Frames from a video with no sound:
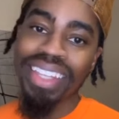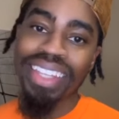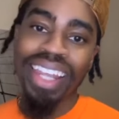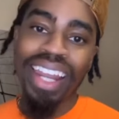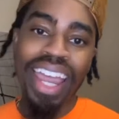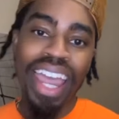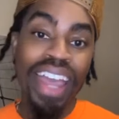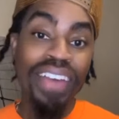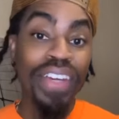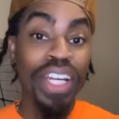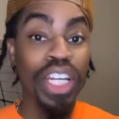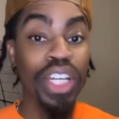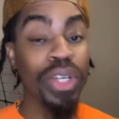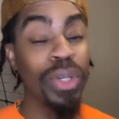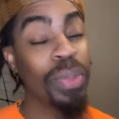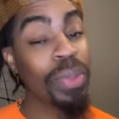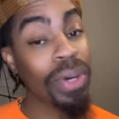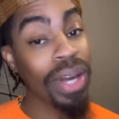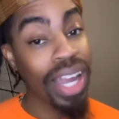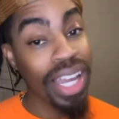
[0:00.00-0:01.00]
that I have a new
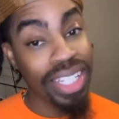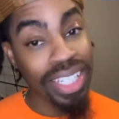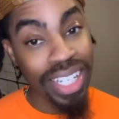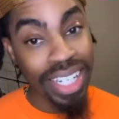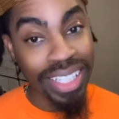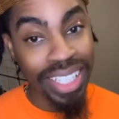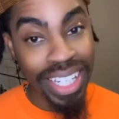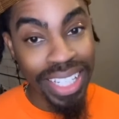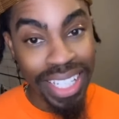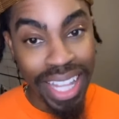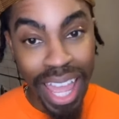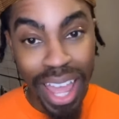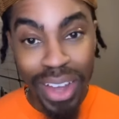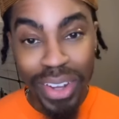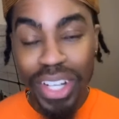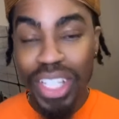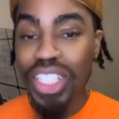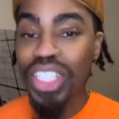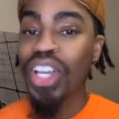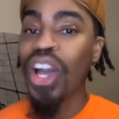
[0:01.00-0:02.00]
project that's
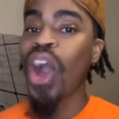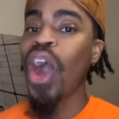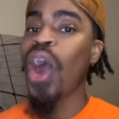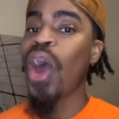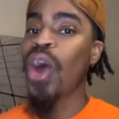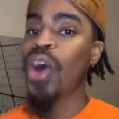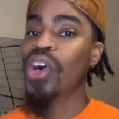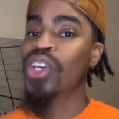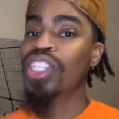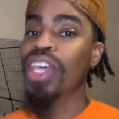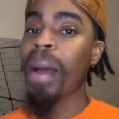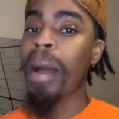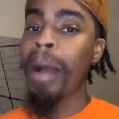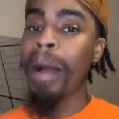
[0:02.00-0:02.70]
out. It's called